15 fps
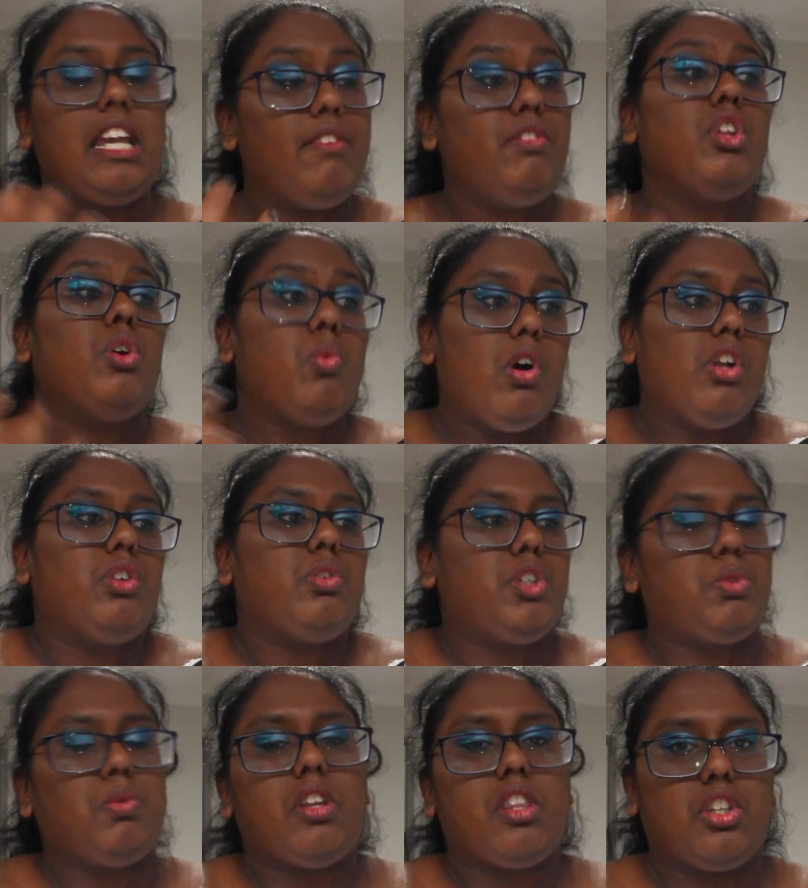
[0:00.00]
Even though Wanda
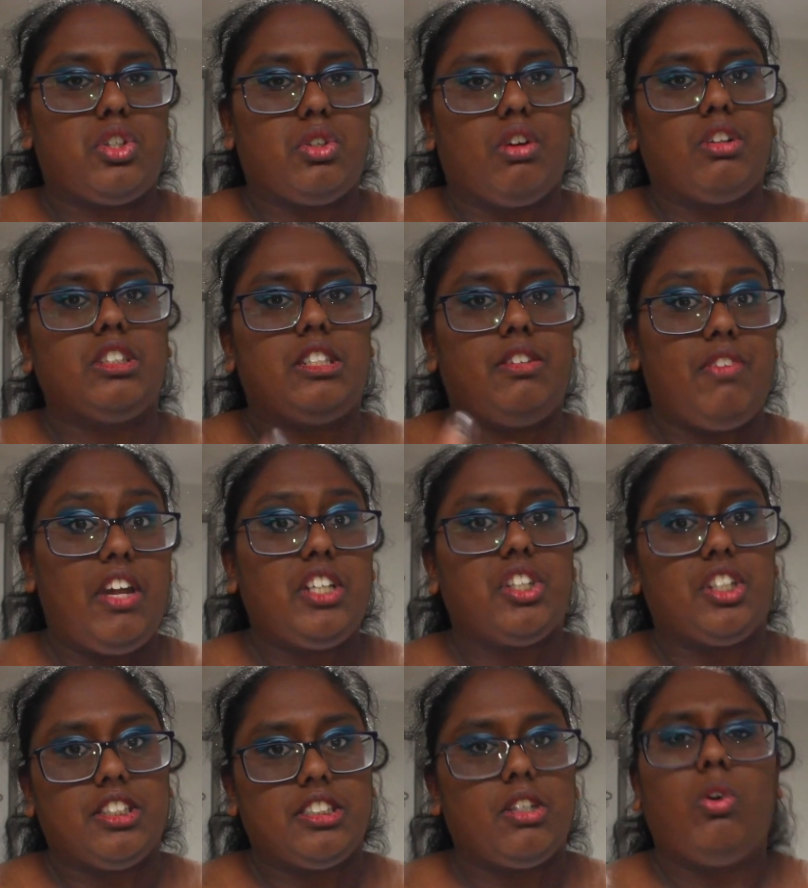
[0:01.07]
is one of the strongest
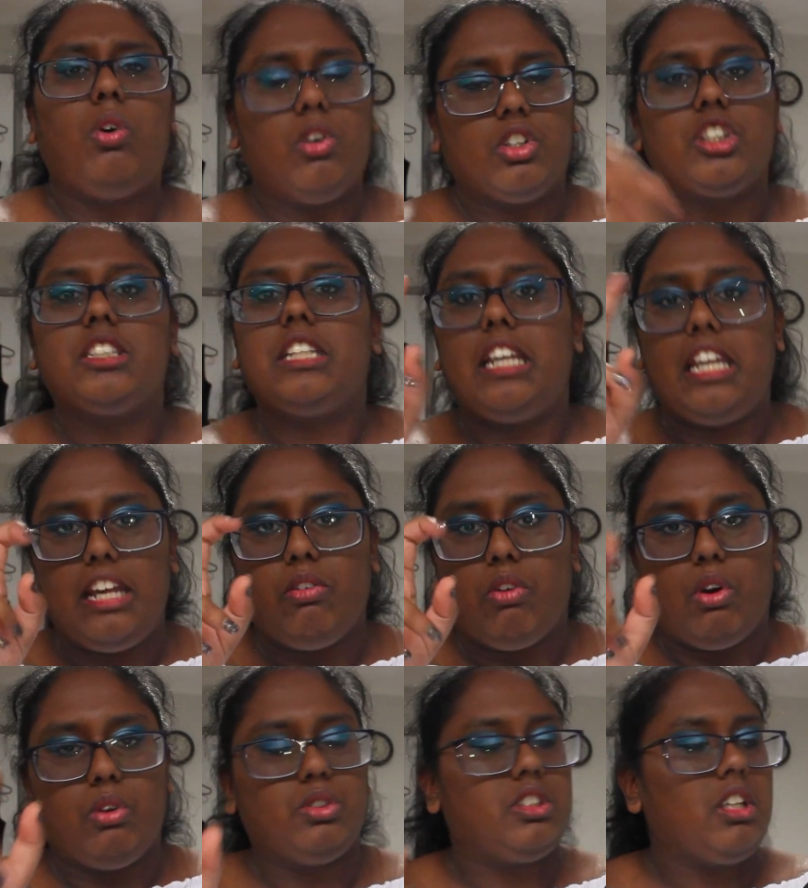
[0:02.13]
Avengers, or just
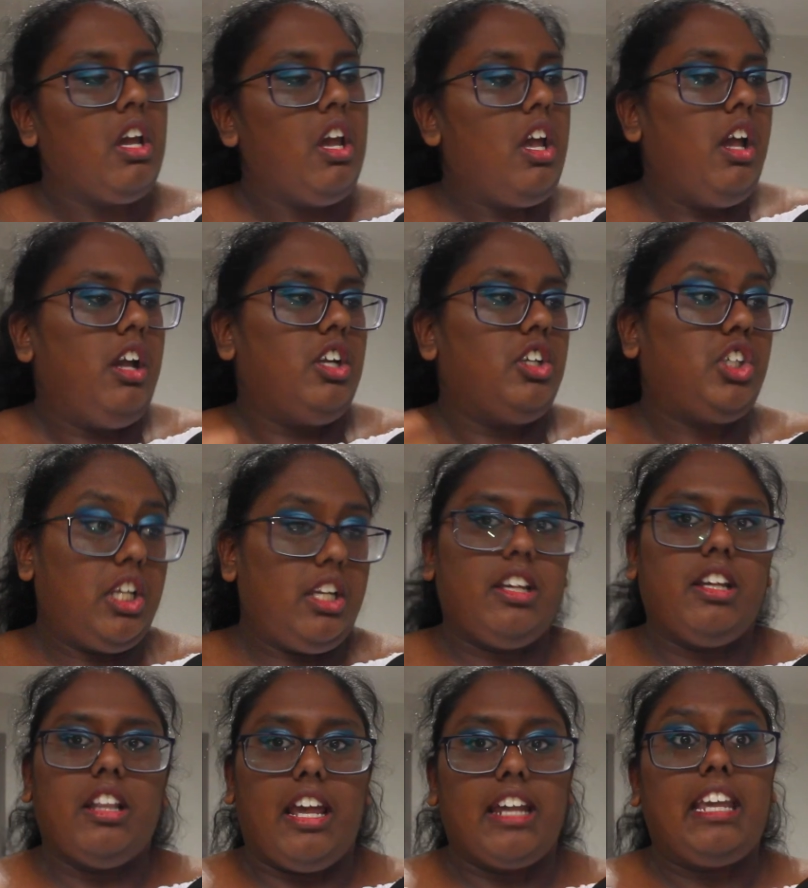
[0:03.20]
heroes,
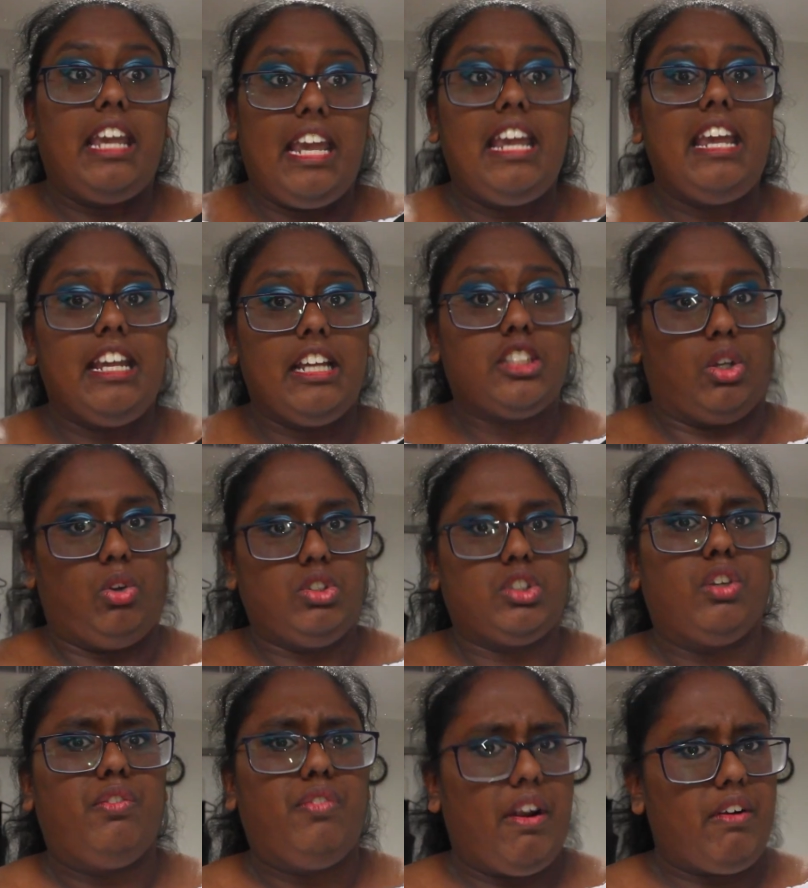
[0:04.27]
he is
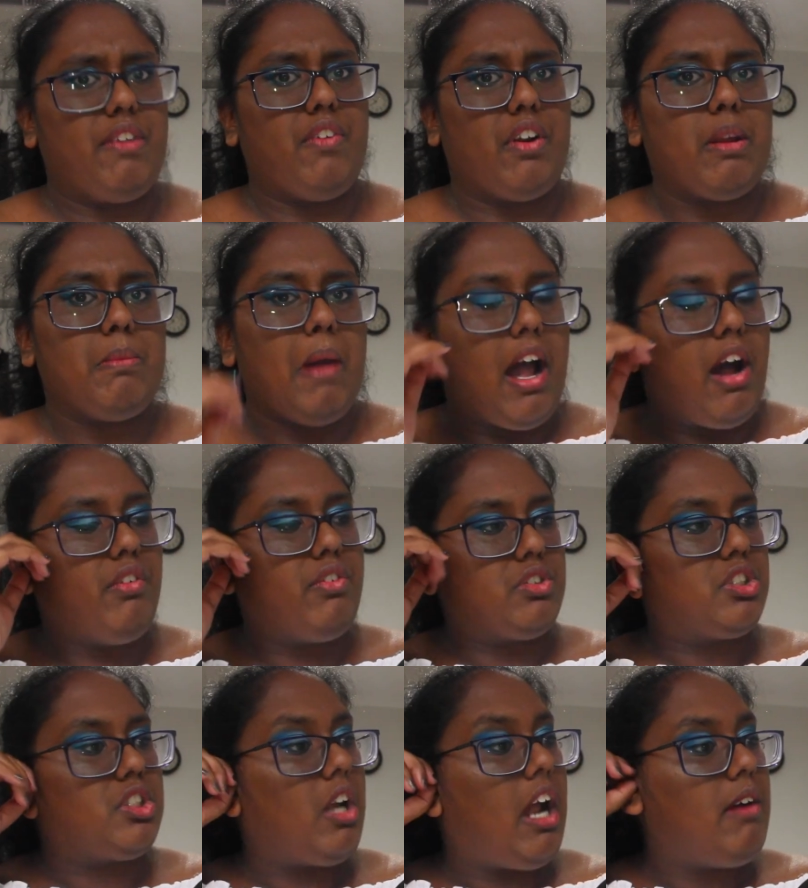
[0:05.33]
also very, very powerful.
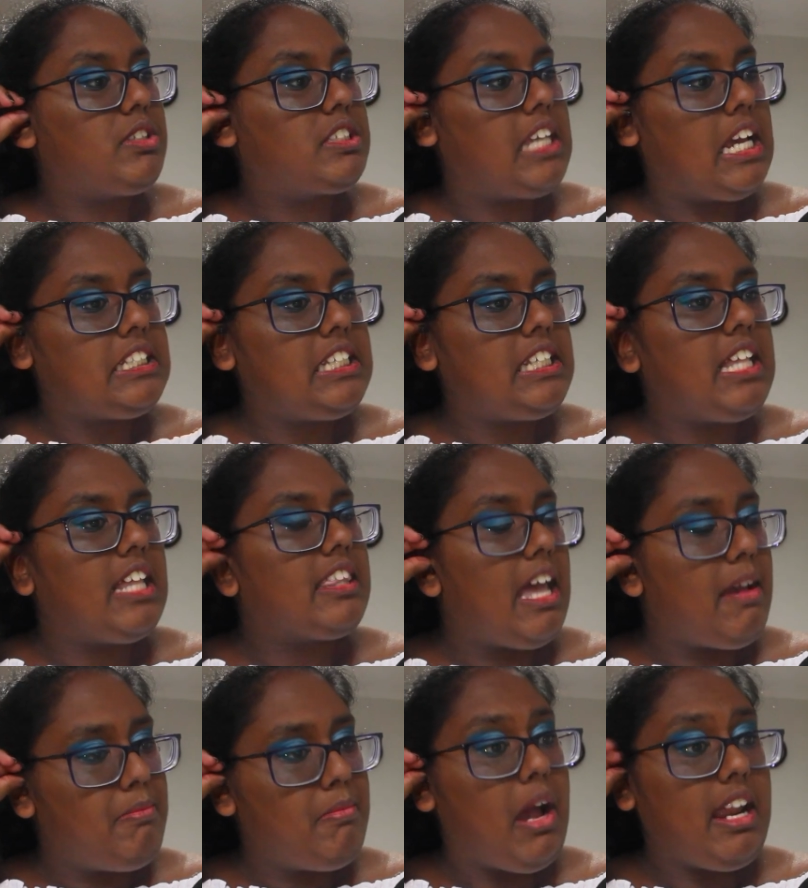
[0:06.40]
So I was guessing
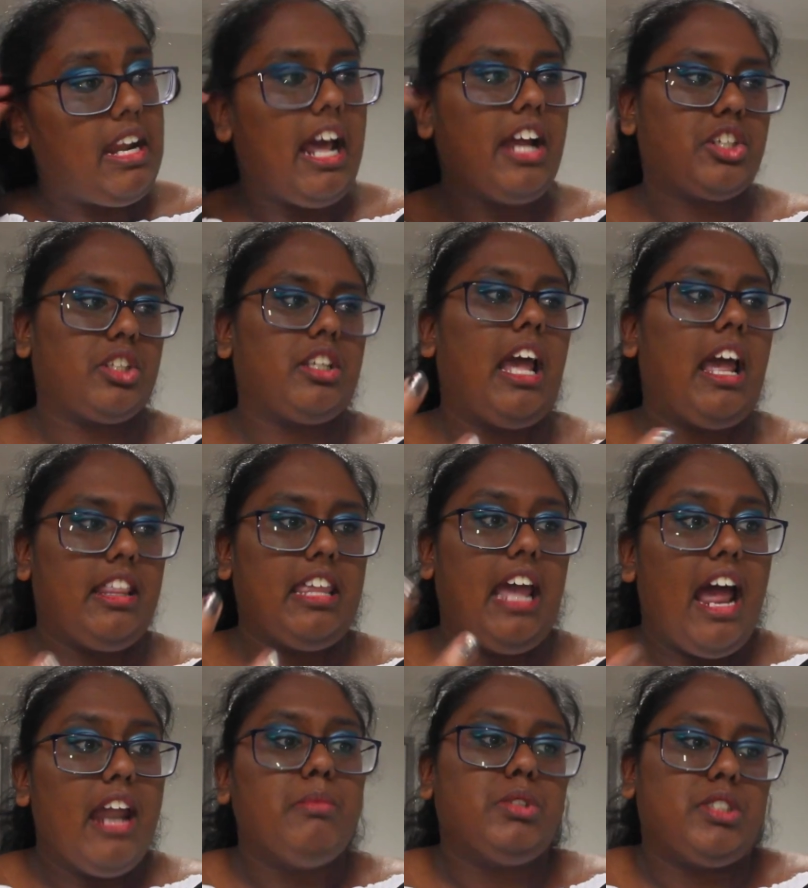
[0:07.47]
the
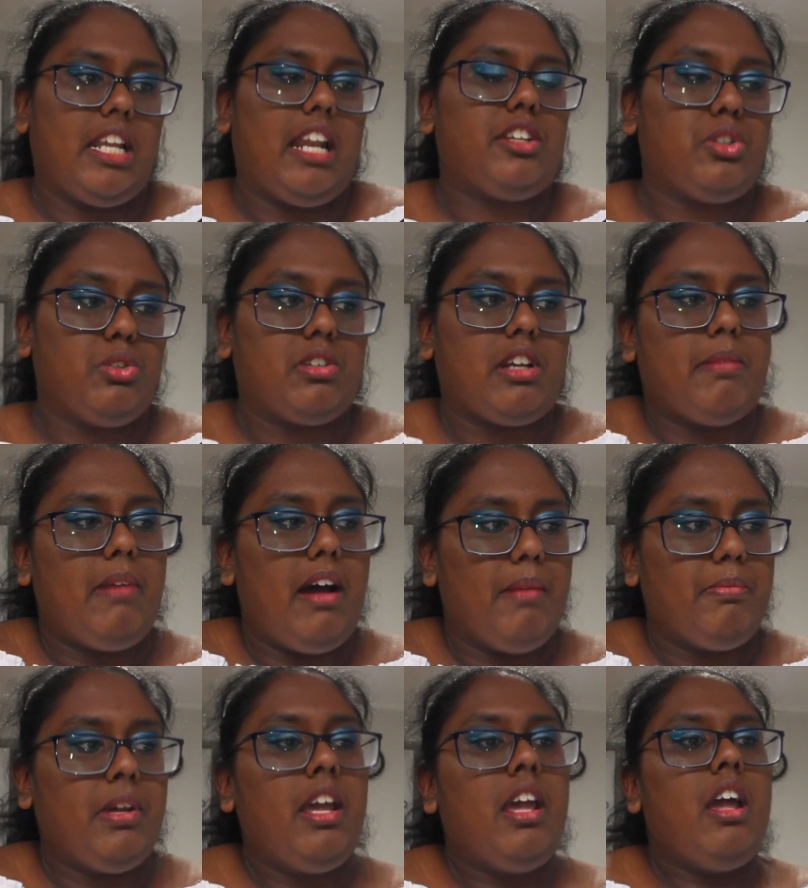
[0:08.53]
animals that do come
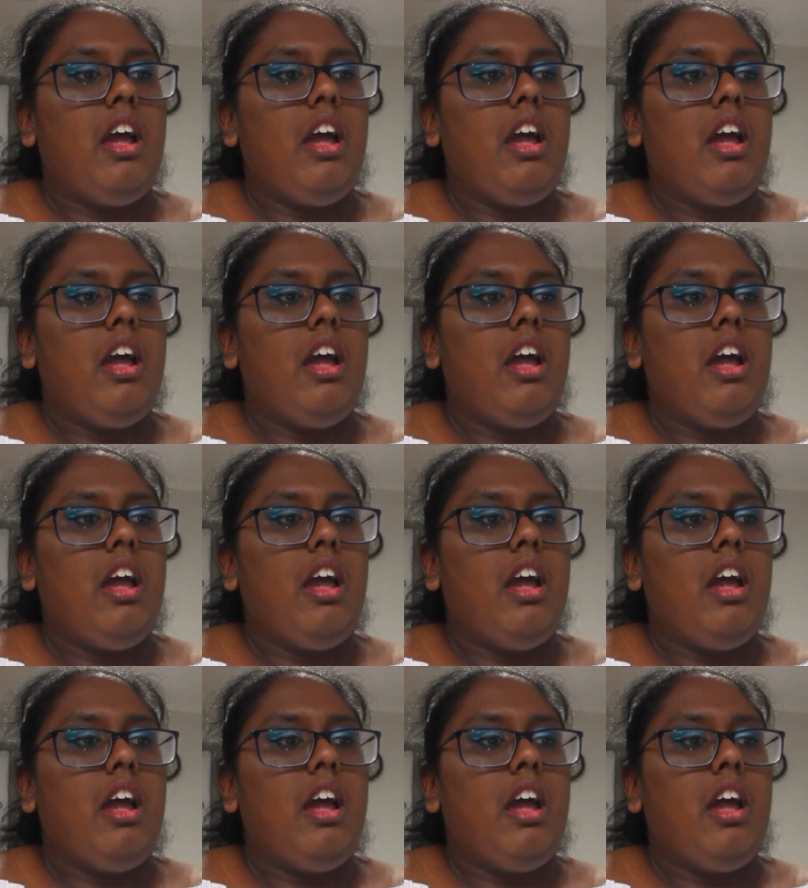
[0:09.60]
up